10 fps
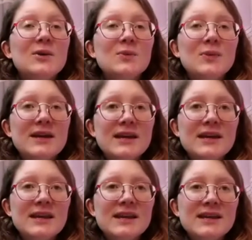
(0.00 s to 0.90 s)

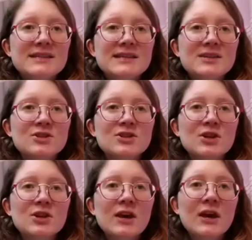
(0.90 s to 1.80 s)
We listen
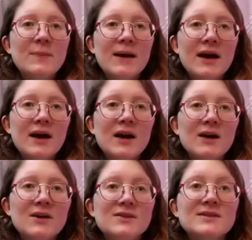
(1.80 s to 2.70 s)
to the
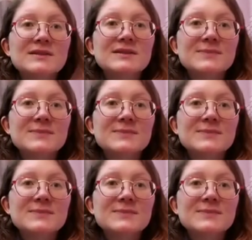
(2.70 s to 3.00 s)
bells.